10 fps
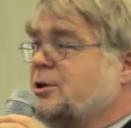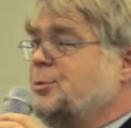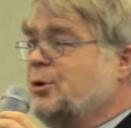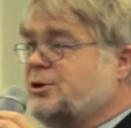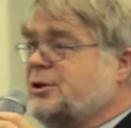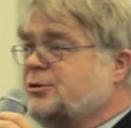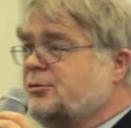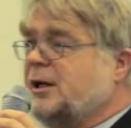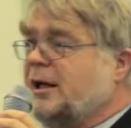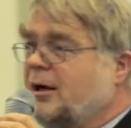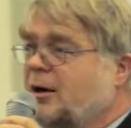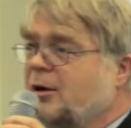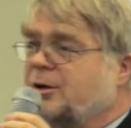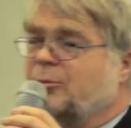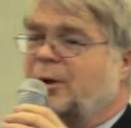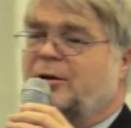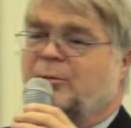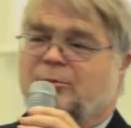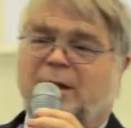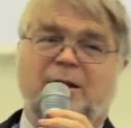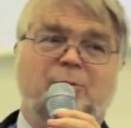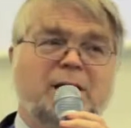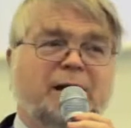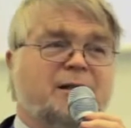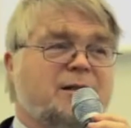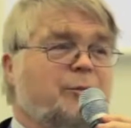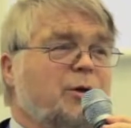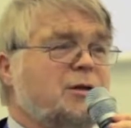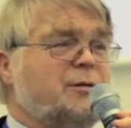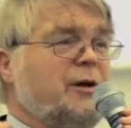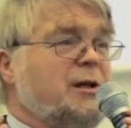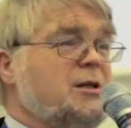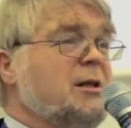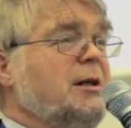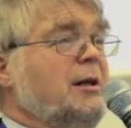has pushed this really hard and made many millions of bucks for his